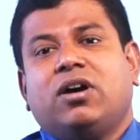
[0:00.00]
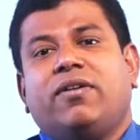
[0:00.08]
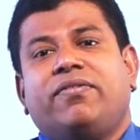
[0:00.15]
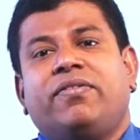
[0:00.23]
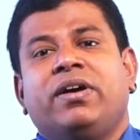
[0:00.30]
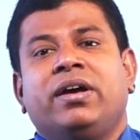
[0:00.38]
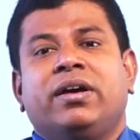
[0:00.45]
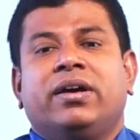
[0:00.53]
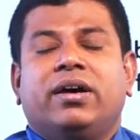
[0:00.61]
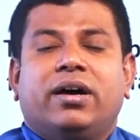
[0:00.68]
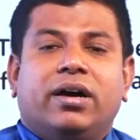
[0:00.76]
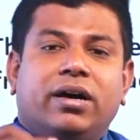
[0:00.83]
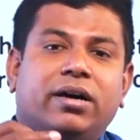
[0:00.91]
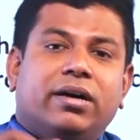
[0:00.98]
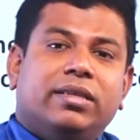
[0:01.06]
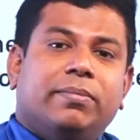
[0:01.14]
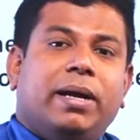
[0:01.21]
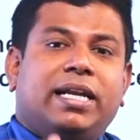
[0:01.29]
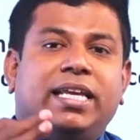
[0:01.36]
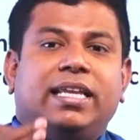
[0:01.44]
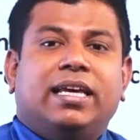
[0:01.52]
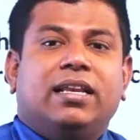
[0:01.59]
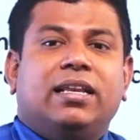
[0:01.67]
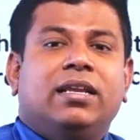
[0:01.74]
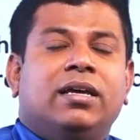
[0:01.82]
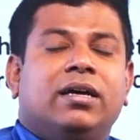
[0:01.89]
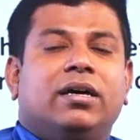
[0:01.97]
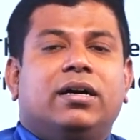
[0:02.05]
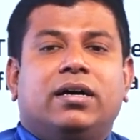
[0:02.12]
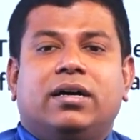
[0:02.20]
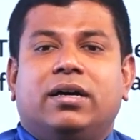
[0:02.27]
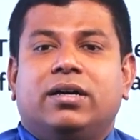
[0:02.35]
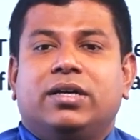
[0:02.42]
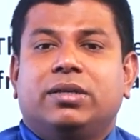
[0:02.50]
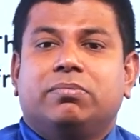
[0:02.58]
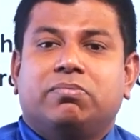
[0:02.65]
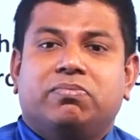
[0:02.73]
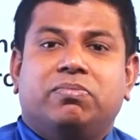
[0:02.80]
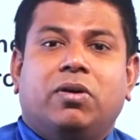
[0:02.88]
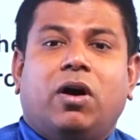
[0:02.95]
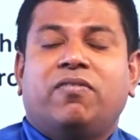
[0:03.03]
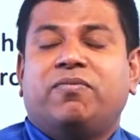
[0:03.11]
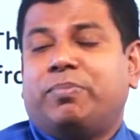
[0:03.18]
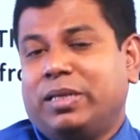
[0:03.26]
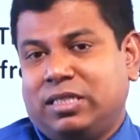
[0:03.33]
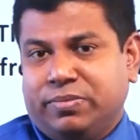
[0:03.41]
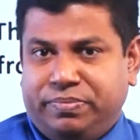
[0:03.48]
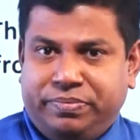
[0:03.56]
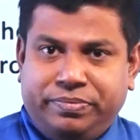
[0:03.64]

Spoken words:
of the material of prism.